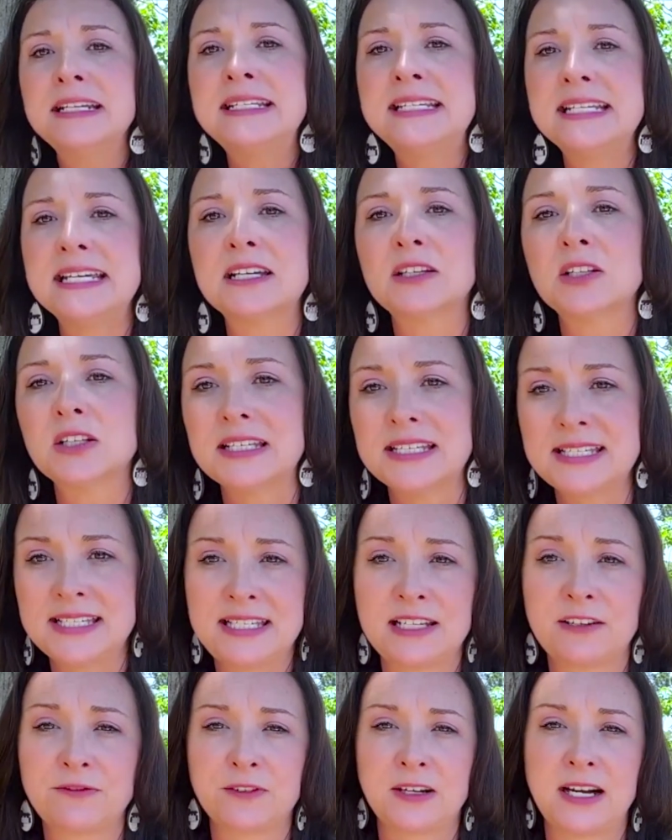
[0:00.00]
deal is
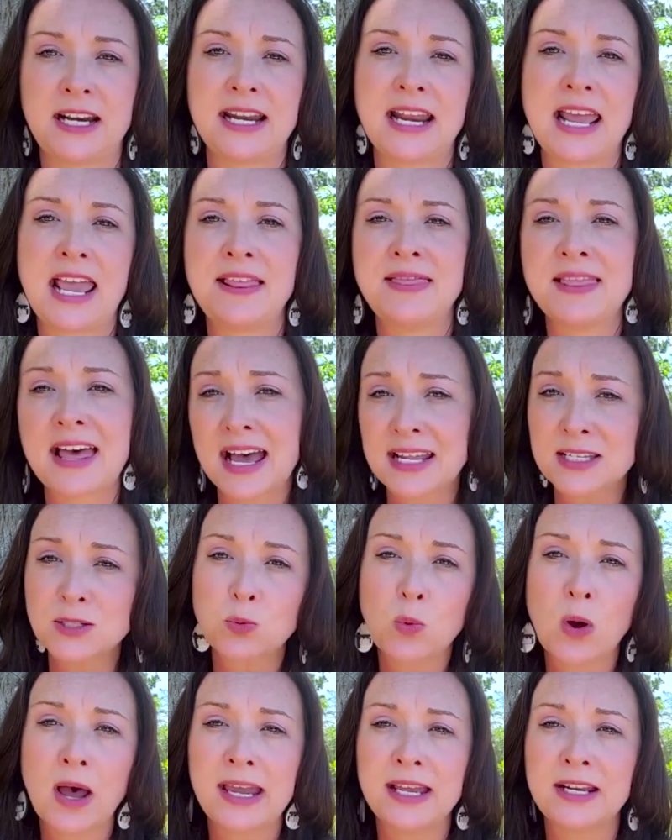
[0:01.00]
different, and that's
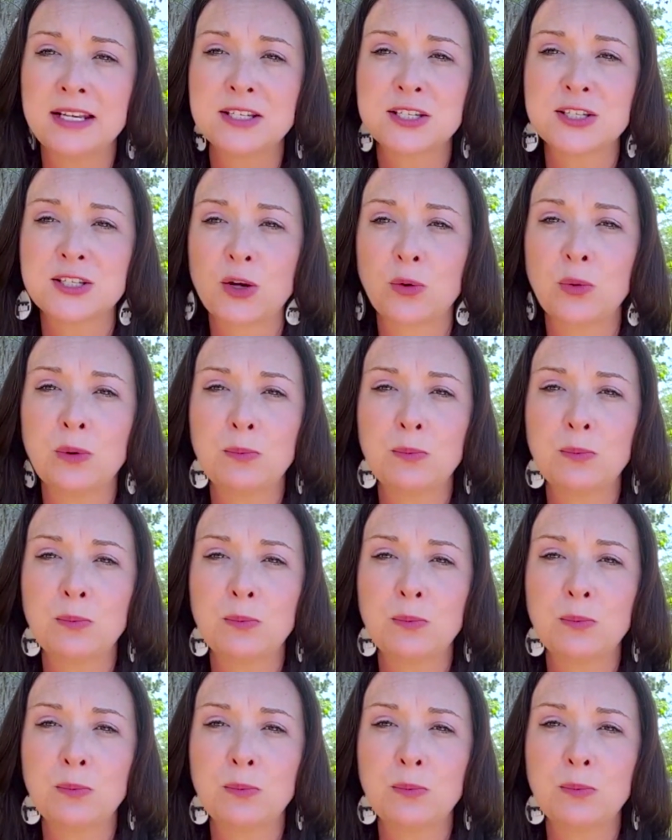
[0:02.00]
why it is so